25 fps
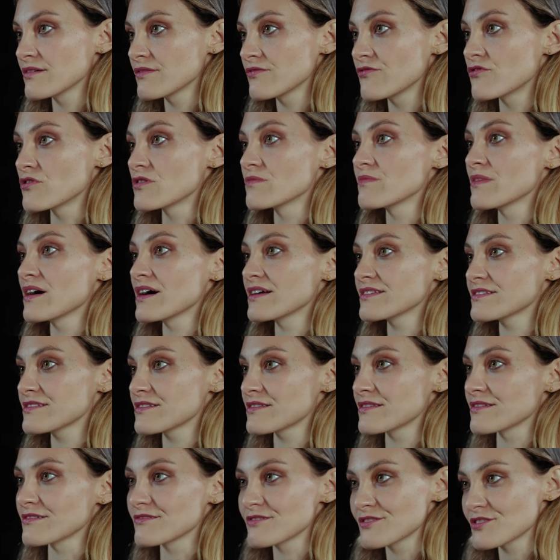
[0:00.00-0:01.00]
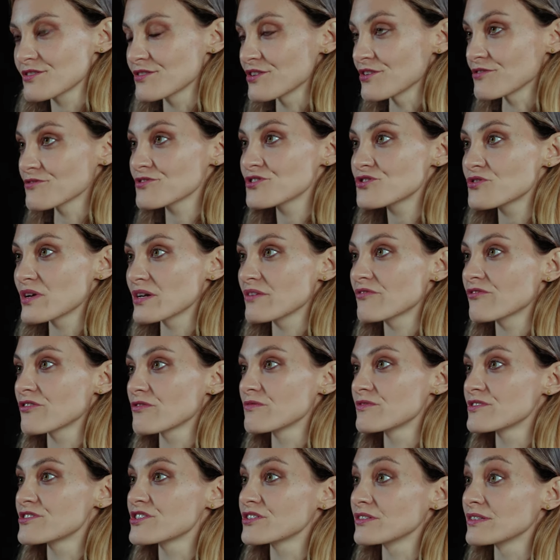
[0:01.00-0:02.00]
format that's, you know, straight for
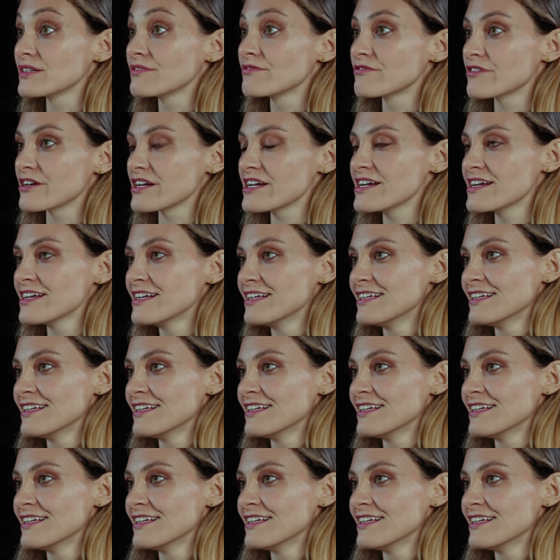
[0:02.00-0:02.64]
delivery.